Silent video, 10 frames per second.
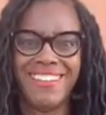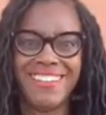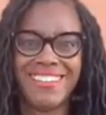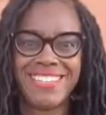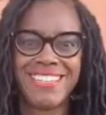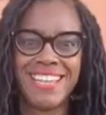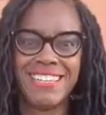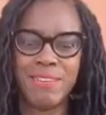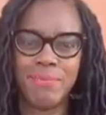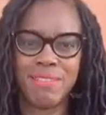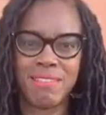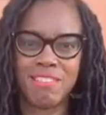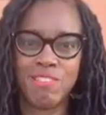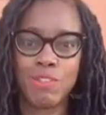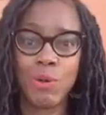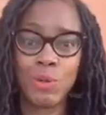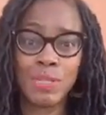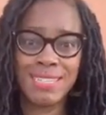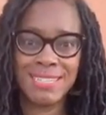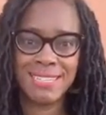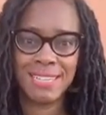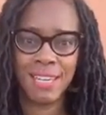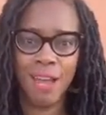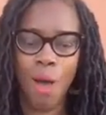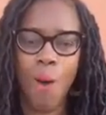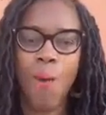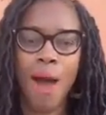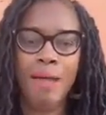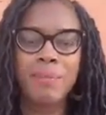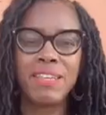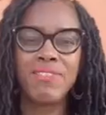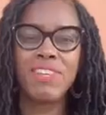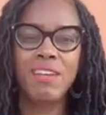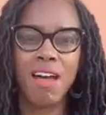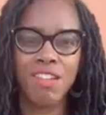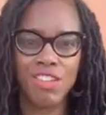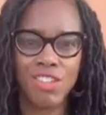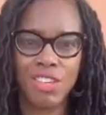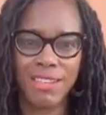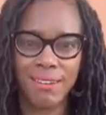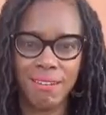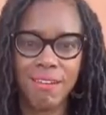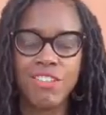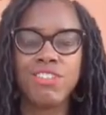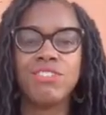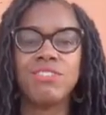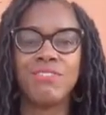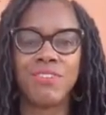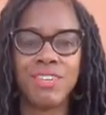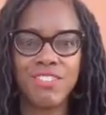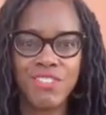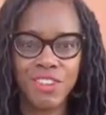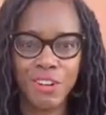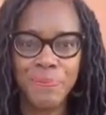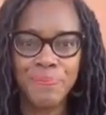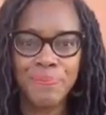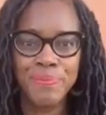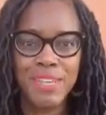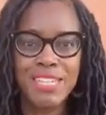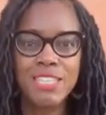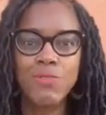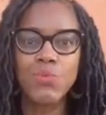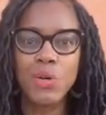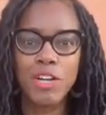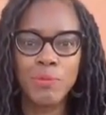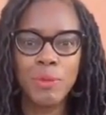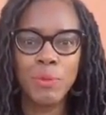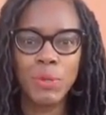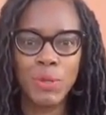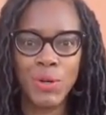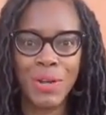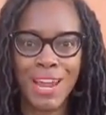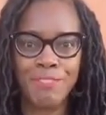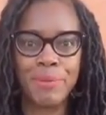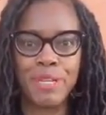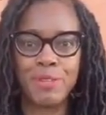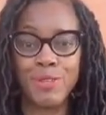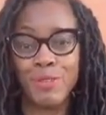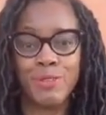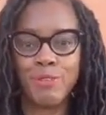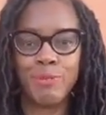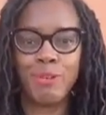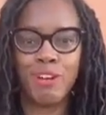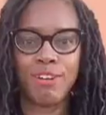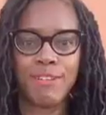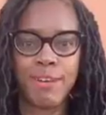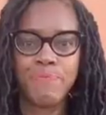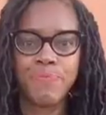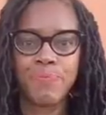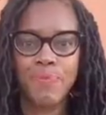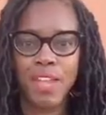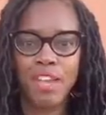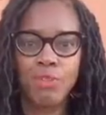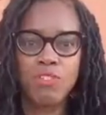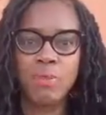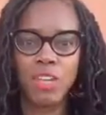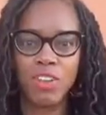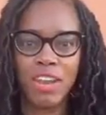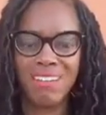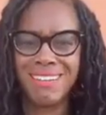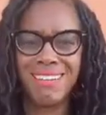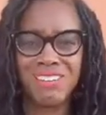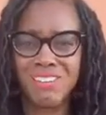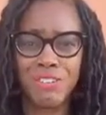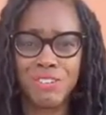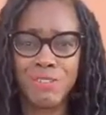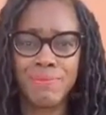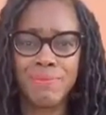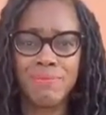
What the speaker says: It's a sideline business, totally easy. Well, I believe that knowledge, selling knowledge, is even easier because it's where people learn. Everybody goes to YouTube to learn, right? I twist my own hair. I learned on YouTube.